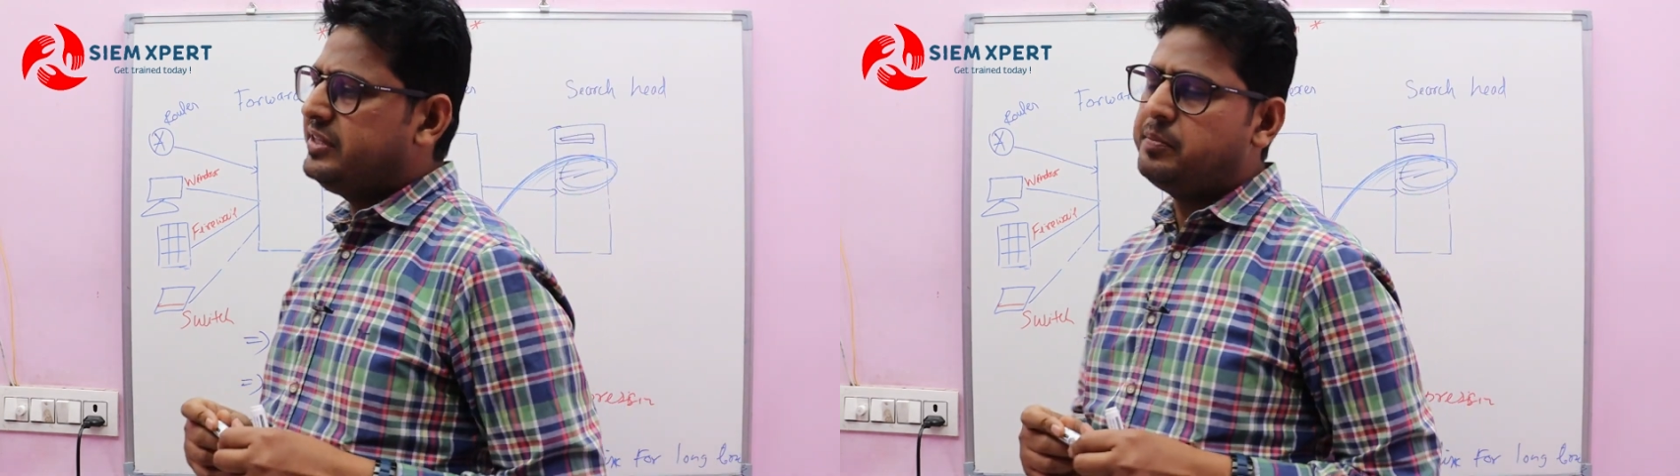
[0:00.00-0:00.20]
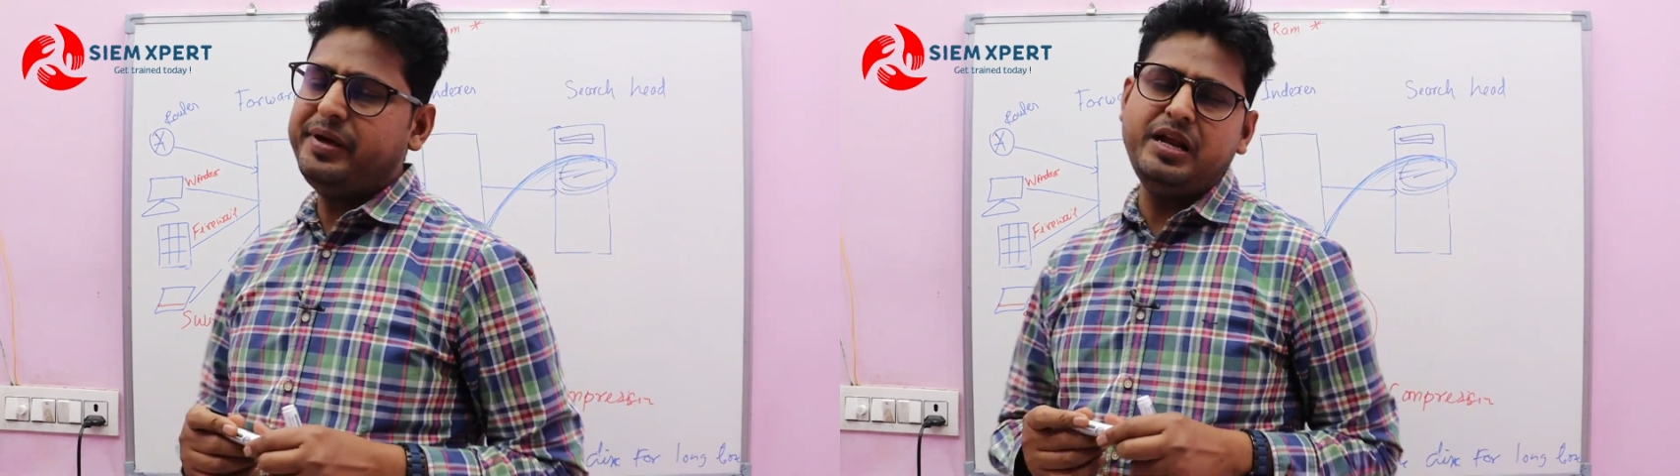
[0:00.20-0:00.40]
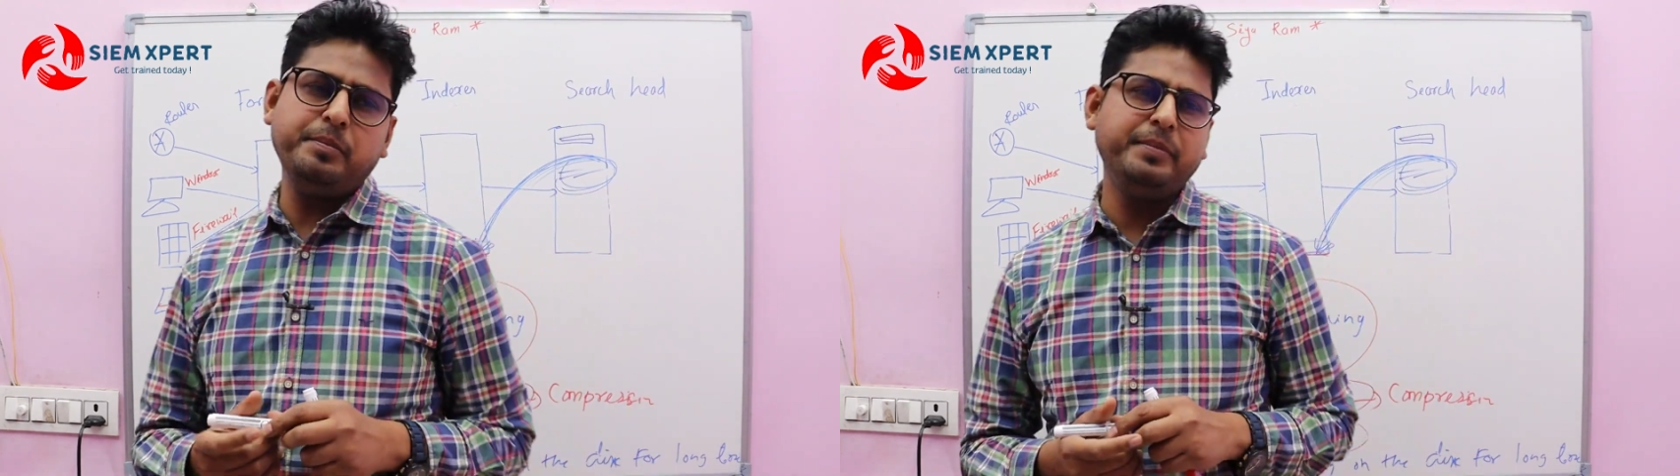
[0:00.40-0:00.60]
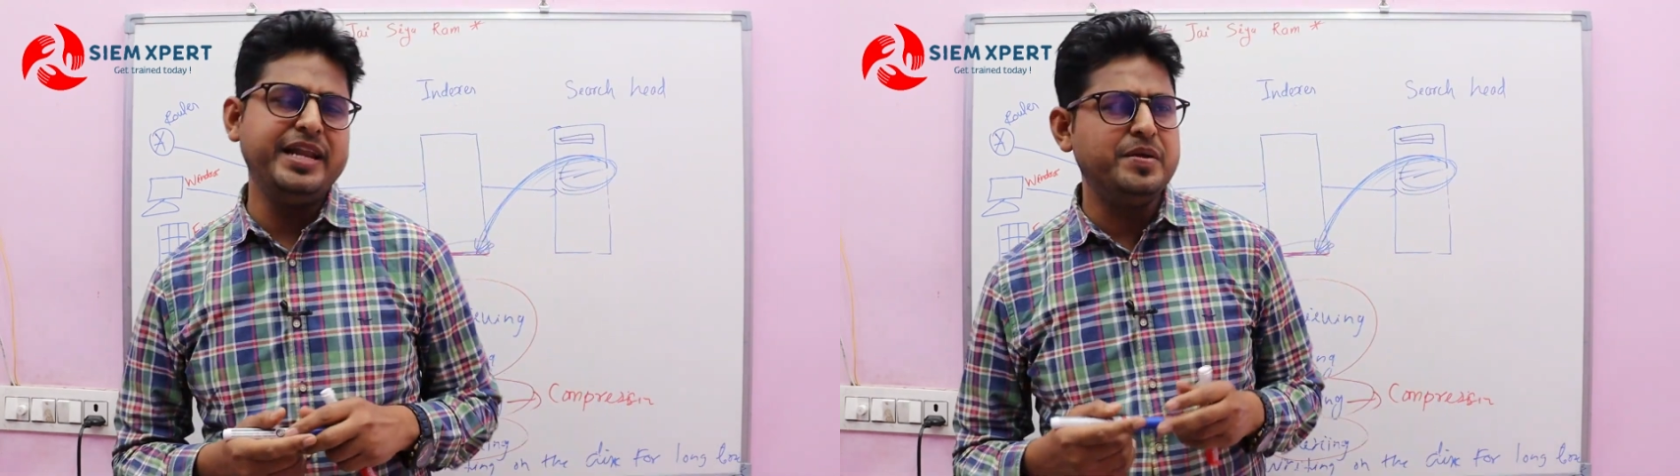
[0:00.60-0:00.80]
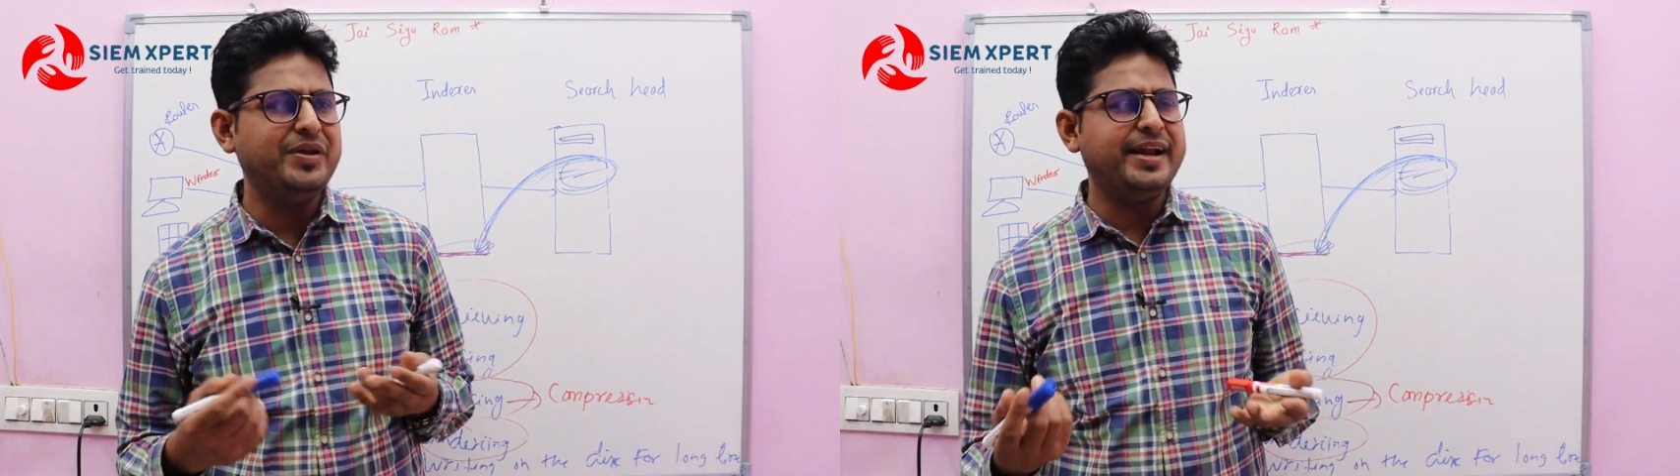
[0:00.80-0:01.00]
there are
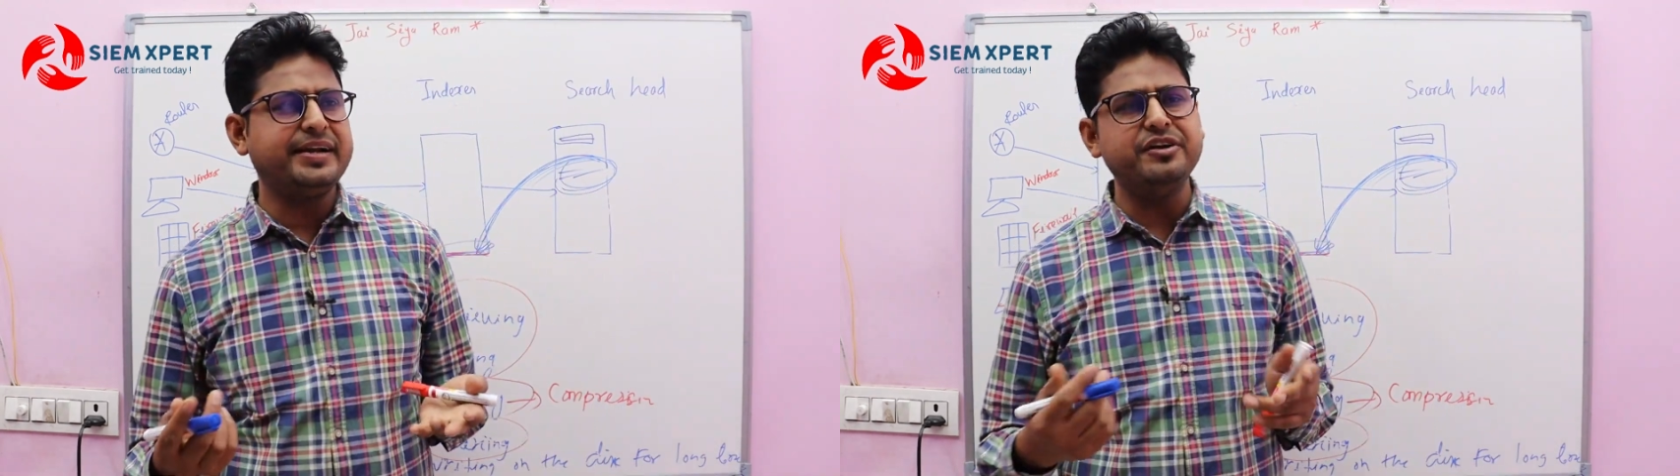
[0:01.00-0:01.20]
many people are